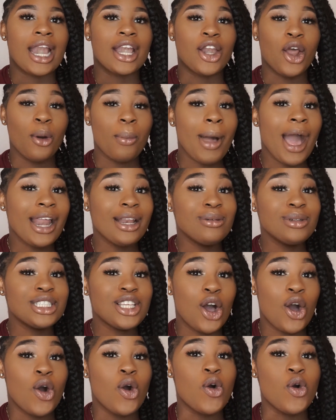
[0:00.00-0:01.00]
nobody was
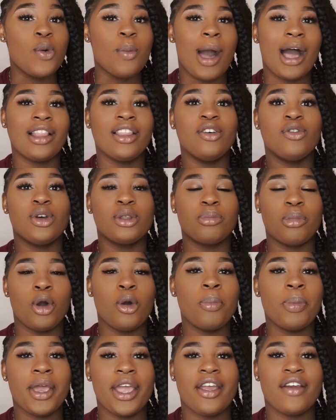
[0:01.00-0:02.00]
home. I live with
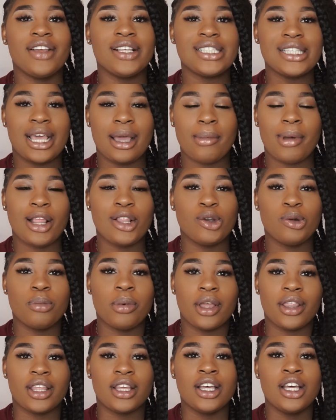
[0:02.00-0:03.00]
both parents and my little
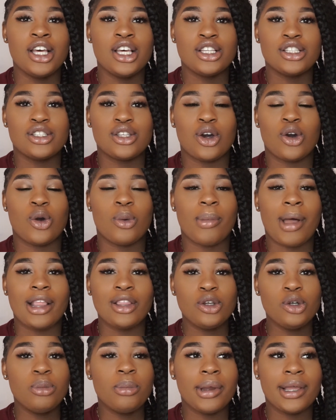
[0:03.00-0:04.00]
brother. So my
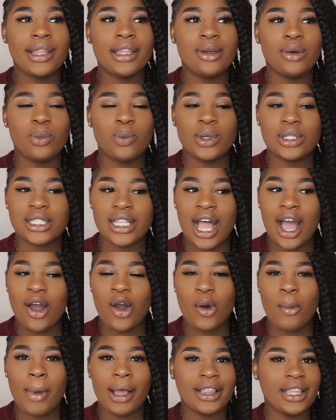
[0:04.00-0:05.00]
little brother was not
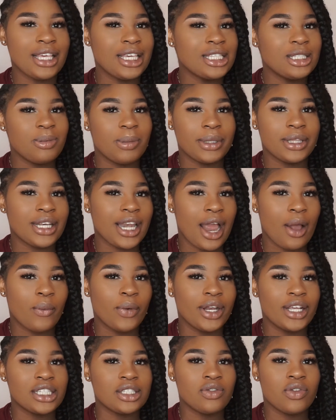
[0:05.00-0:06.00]
home. I think he spent the night
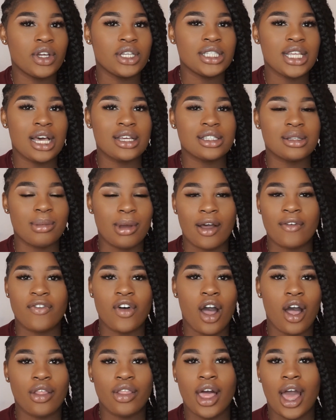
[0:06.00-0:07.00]
with his friend's house with my
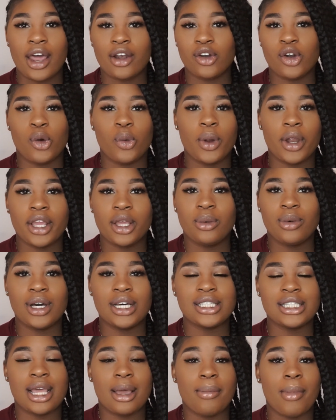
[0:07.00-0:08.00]
father. I don't know where he
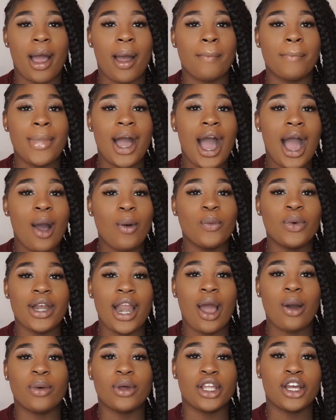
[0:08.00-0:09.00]
was. And my mom went
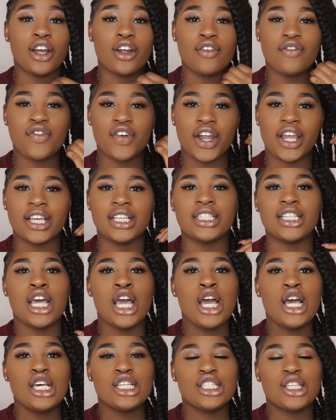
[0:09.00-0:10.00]
out with her friend.
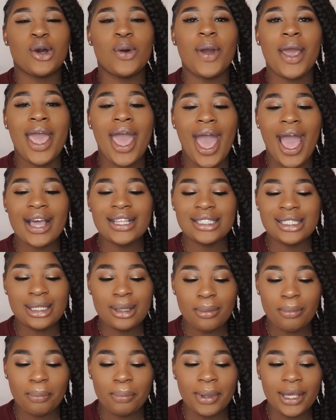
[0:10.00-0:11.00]
So it had
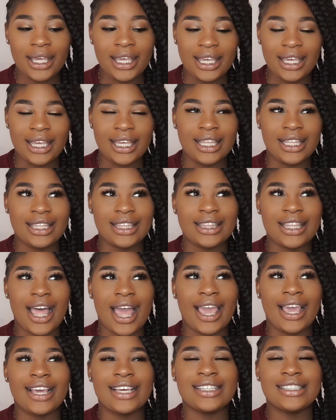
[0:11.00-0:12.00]
to be
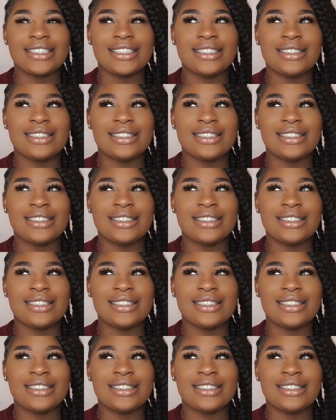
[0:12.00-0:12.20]
like